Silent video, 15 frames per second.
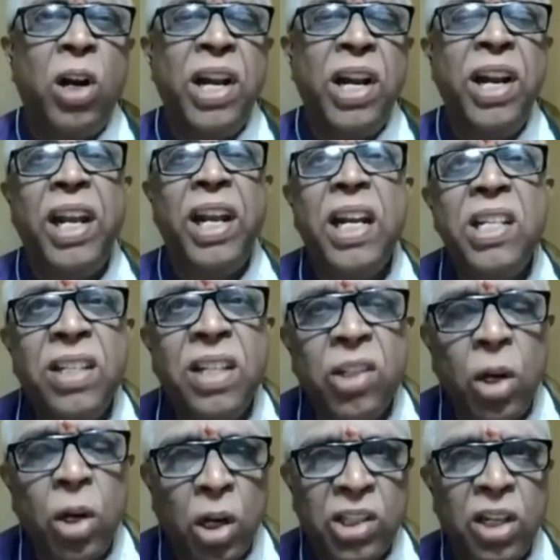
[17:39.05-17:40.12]
indicates there's
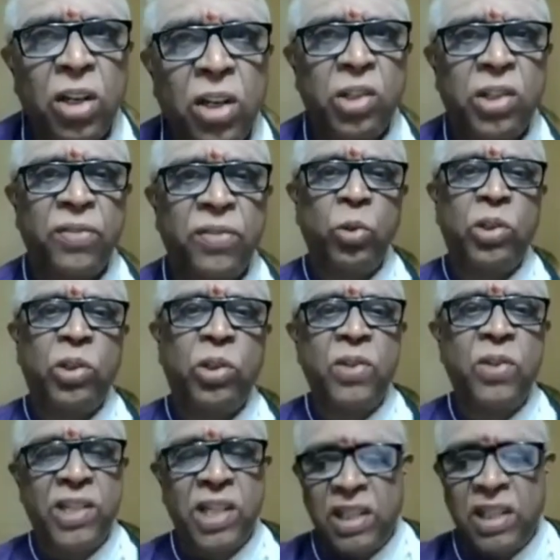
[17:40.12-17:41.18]
lots and lots of
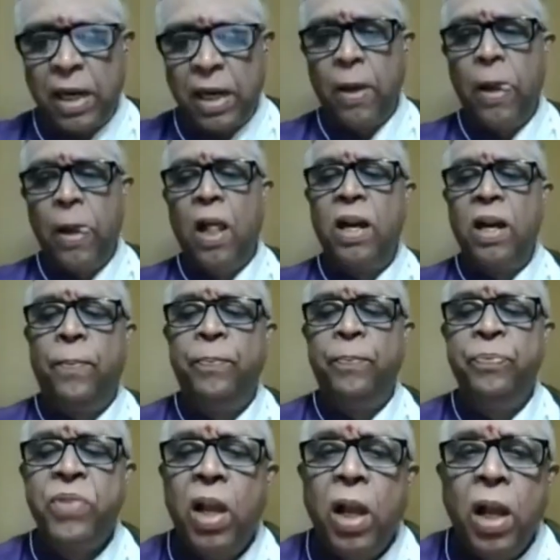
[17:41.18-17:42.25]
sutras which are there.
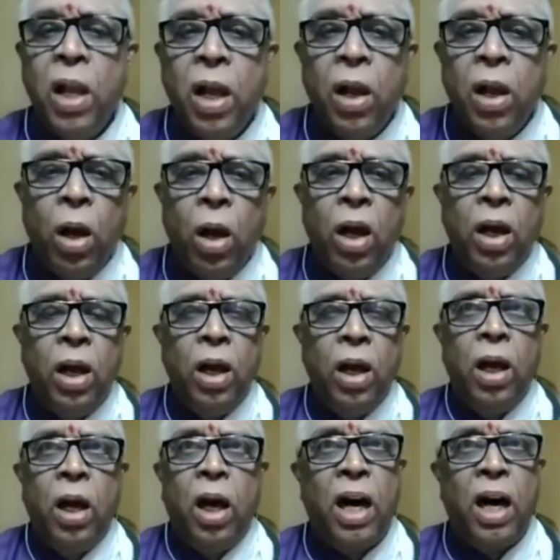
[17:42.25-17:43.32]
Now,
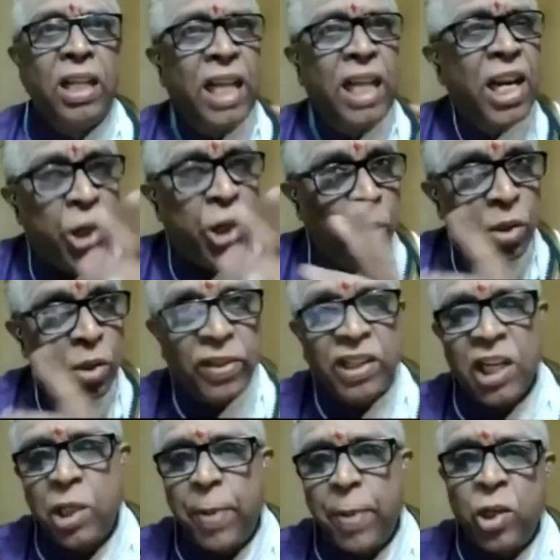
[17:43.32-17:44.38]
are there issues with
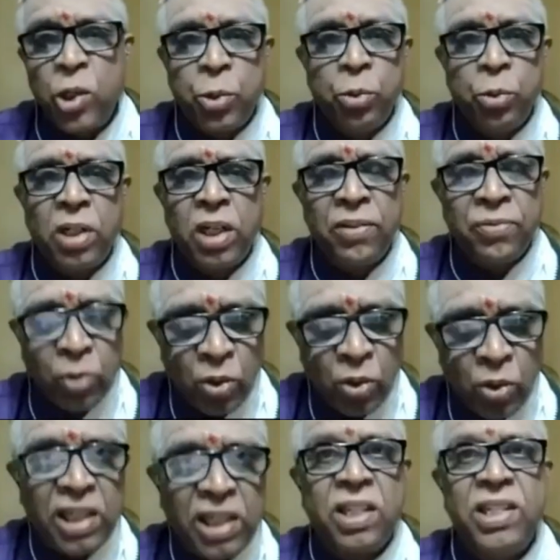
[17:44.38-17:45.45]
respect to sutra? Of
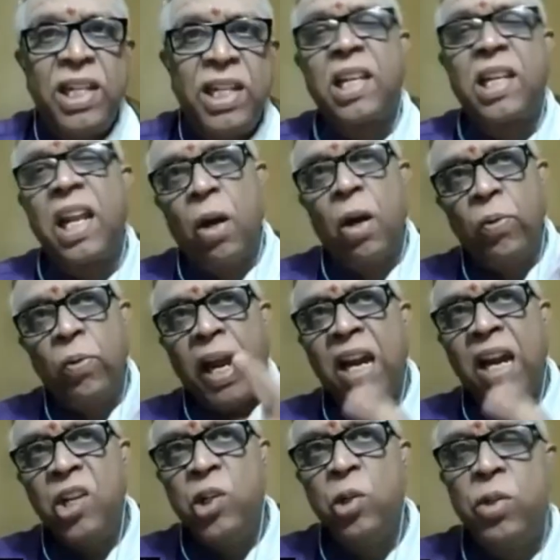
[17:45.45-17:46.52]
course, yes. Just like how we
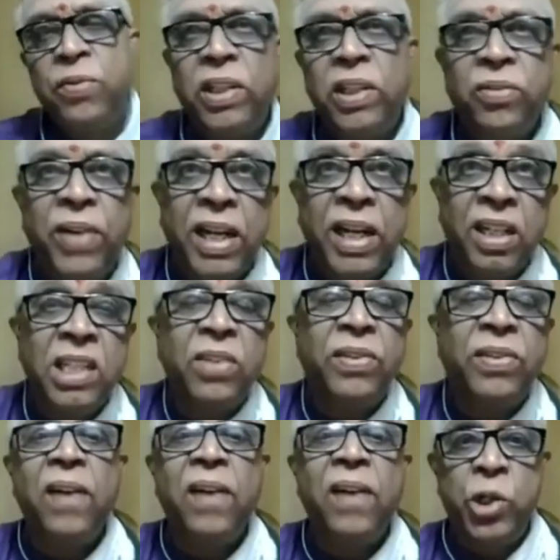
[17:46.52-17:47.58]
had issues with Vedas,
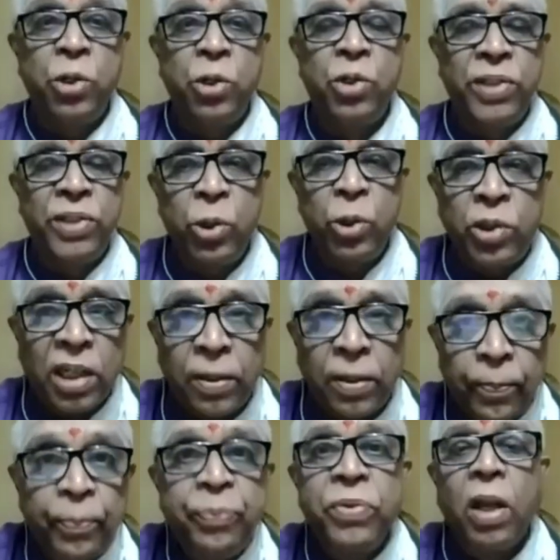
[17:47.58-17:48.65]
we have issues with sutra.
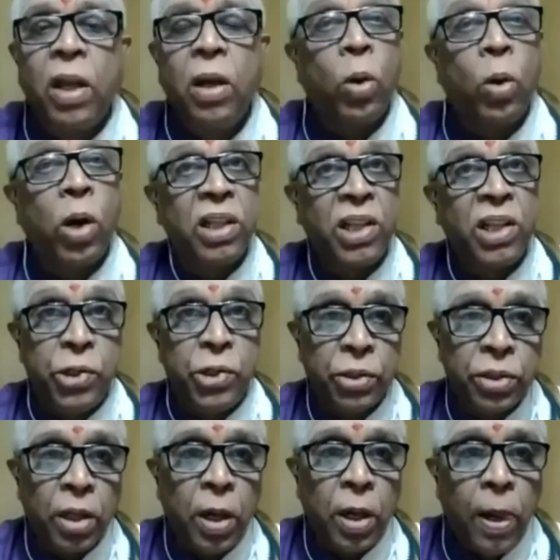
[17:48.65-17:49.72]
What are the
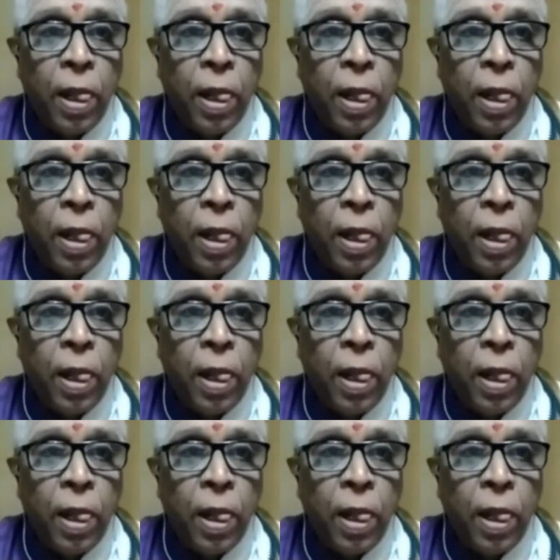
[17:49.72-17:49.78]
issues?